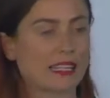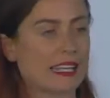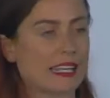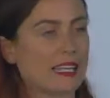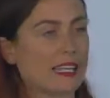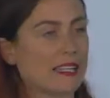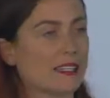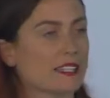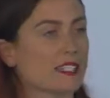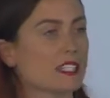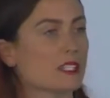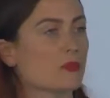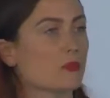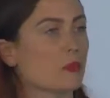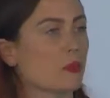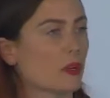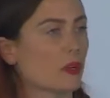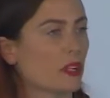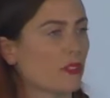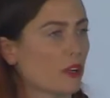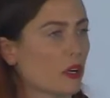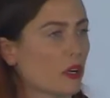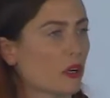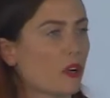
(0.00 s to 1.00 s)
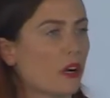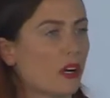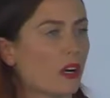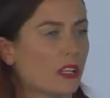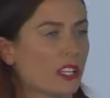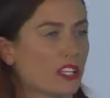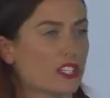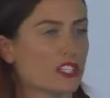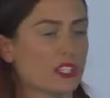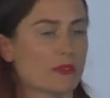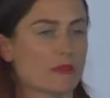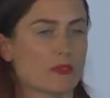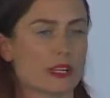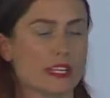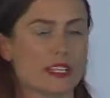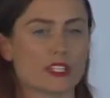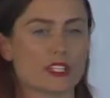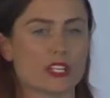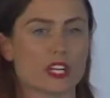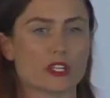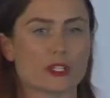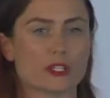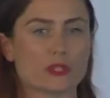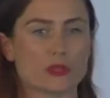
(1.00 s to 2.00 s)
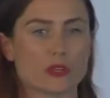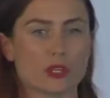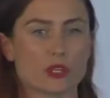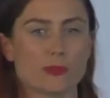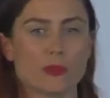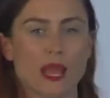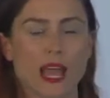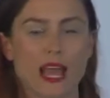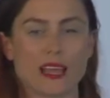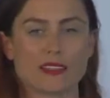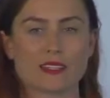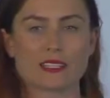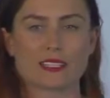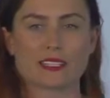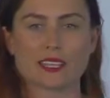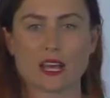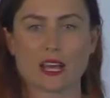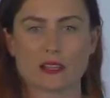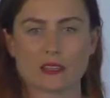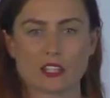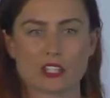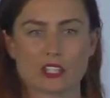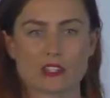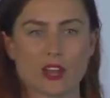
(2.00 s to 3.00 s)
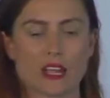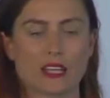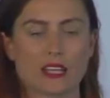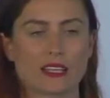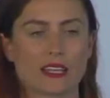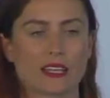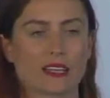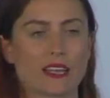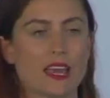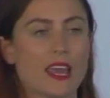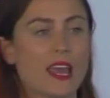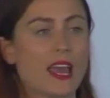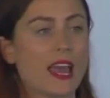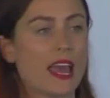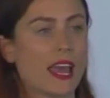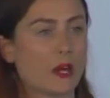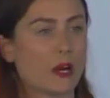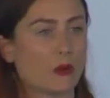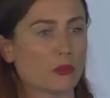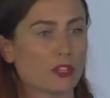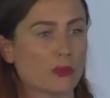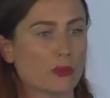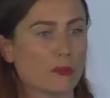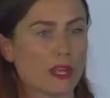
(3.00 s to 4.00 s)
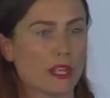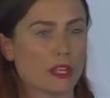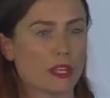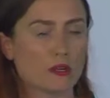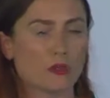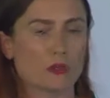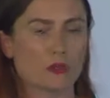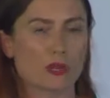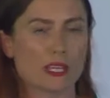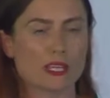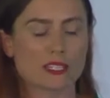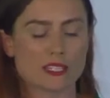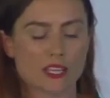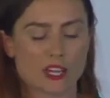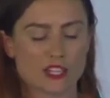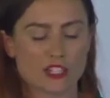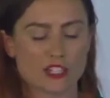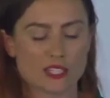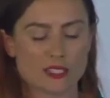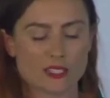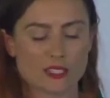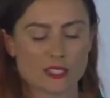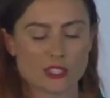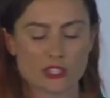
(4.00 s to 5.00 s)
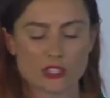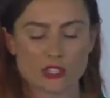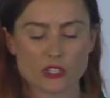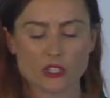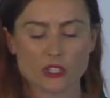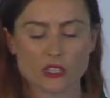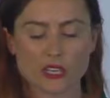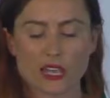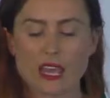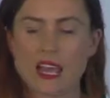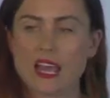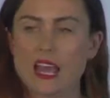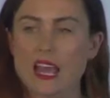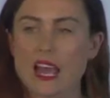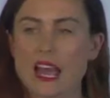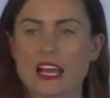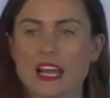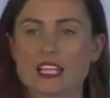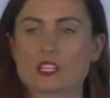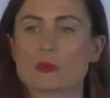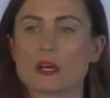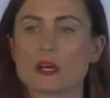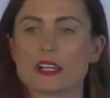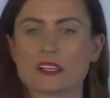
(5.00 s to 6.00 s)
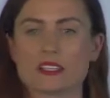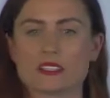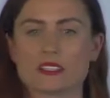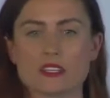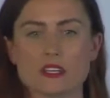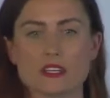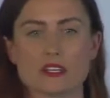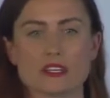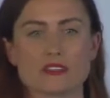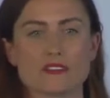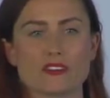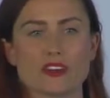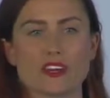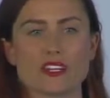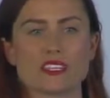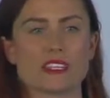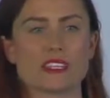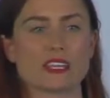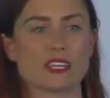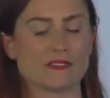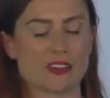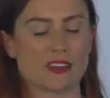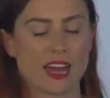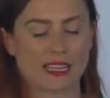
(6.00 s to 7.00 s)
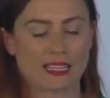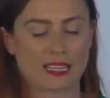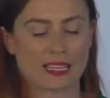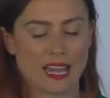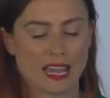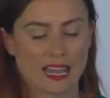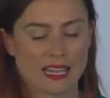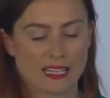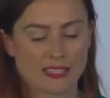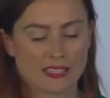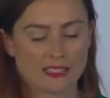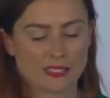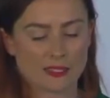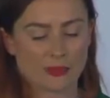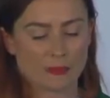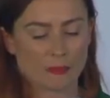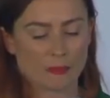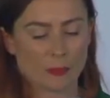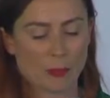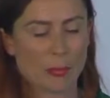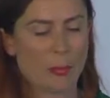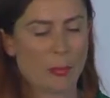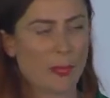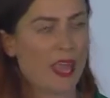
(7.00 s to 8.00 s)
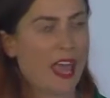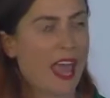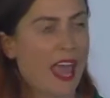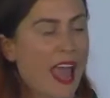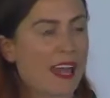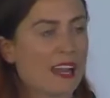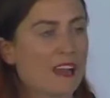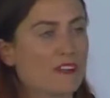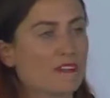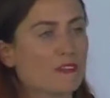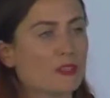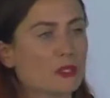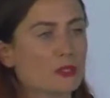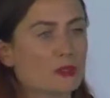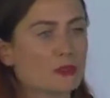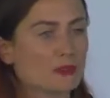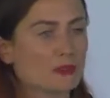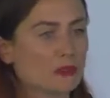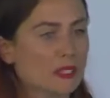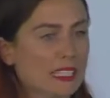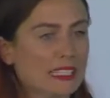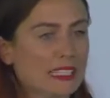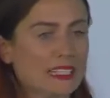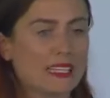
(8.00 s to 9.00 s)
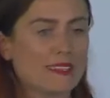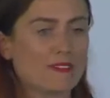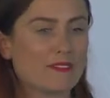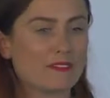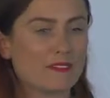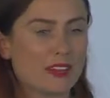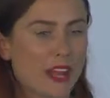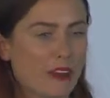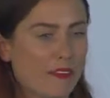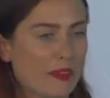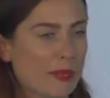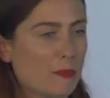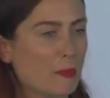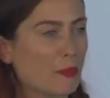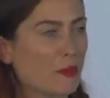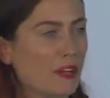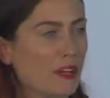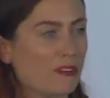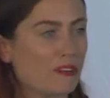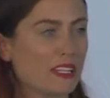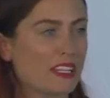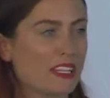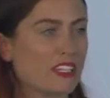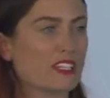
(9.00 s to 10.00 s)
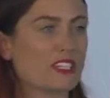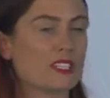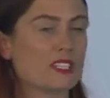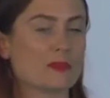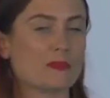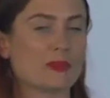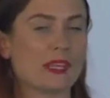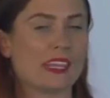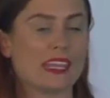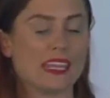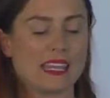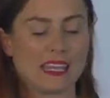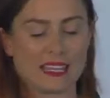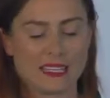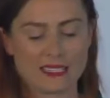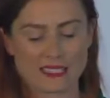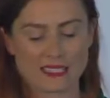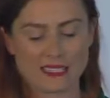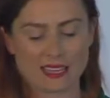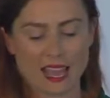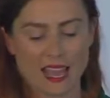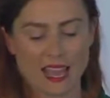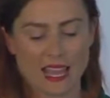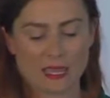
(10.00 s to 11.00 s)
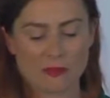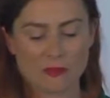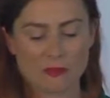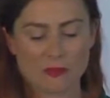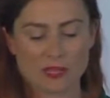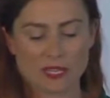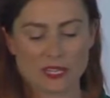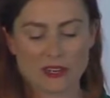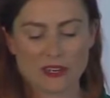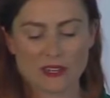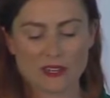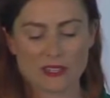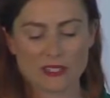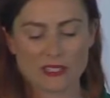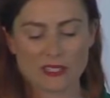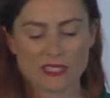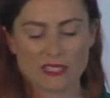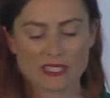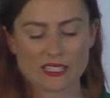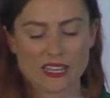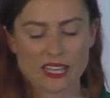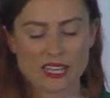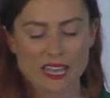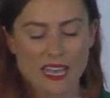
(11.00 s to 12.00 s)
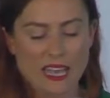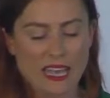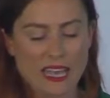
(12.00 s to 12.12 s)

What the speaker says: leading the Supportive Oncology Research Group at the South Australian Health and Medical Research Institute, as well as the University of Adelaide. And I feel really very privileged to be here today because